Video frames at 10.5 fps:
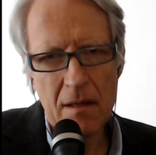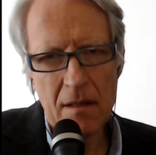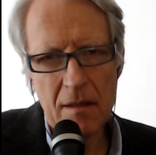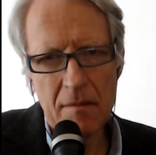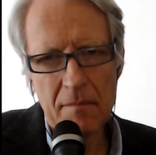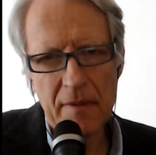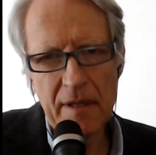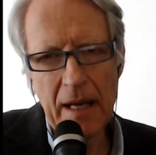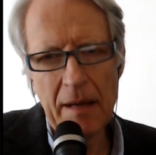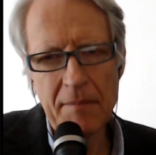
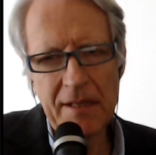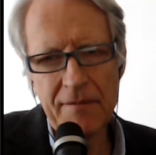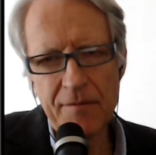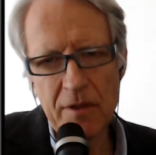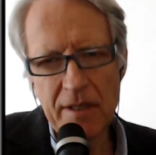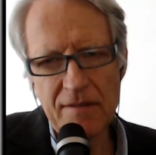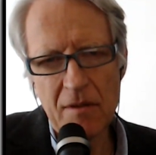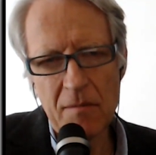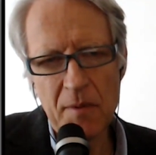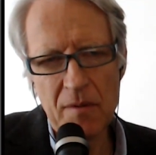I mean, for
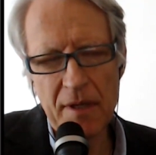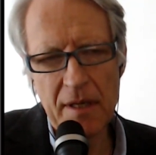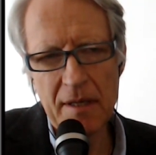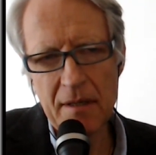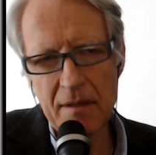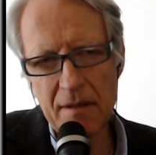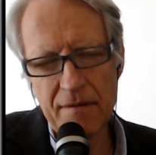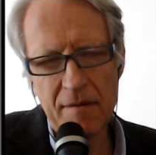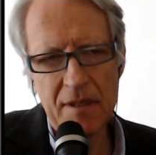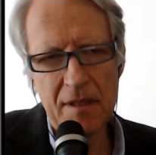example,
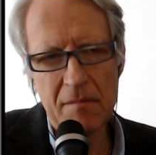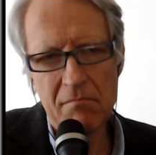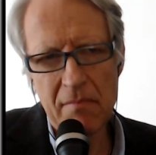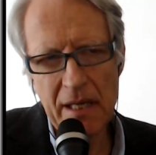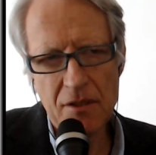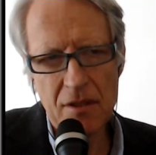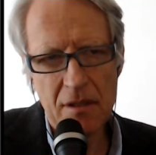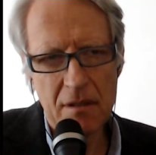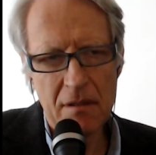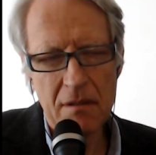some of the
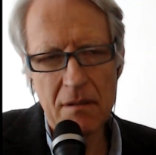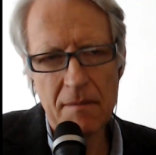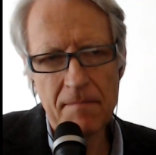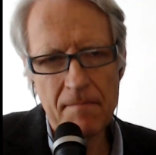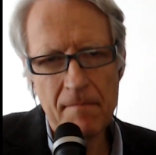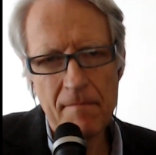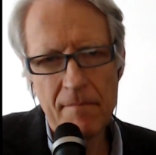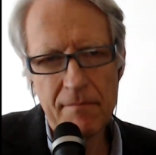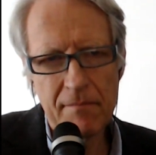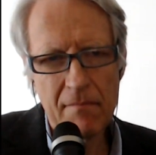major
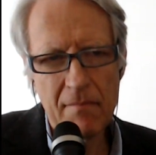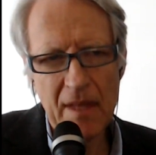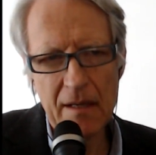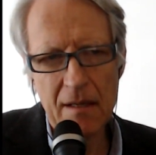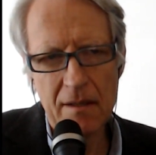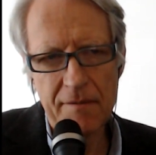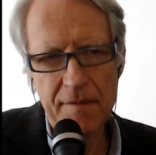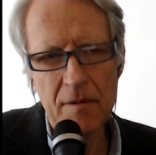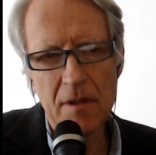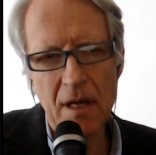
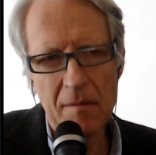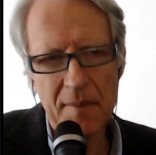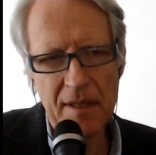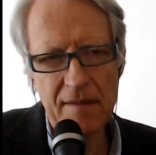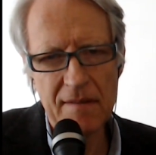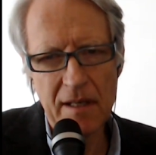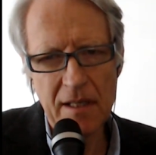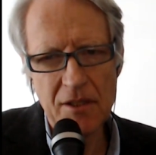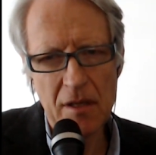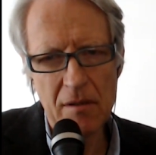fuel companies
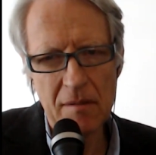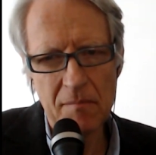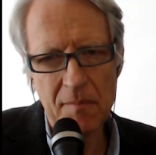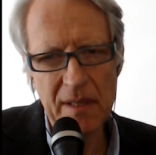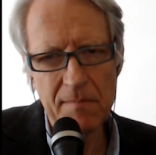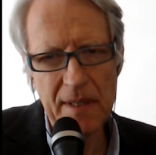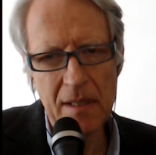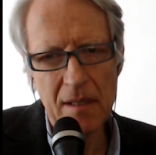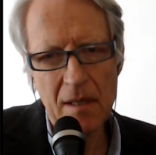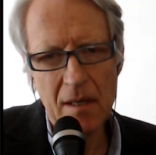like Shell and
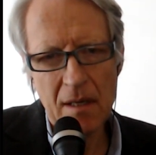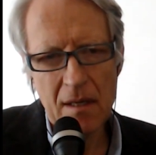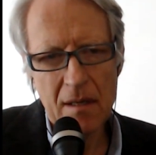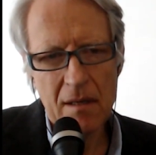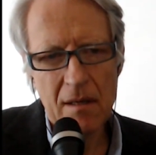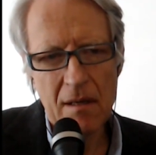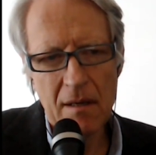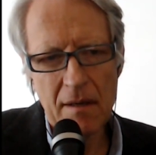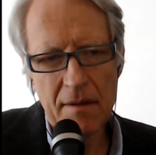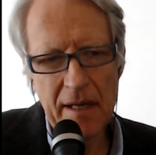BP,
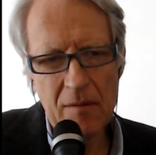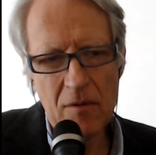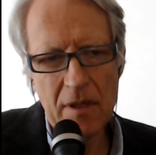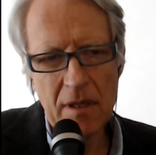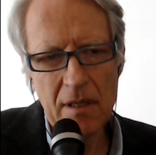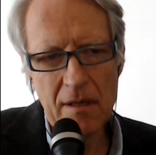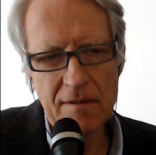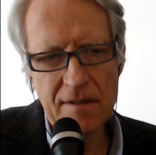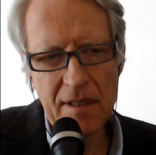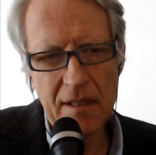they were
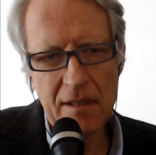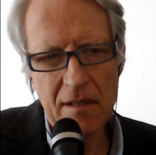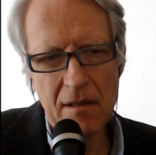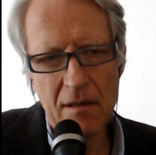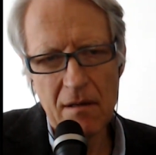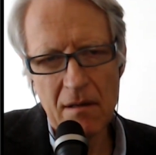closing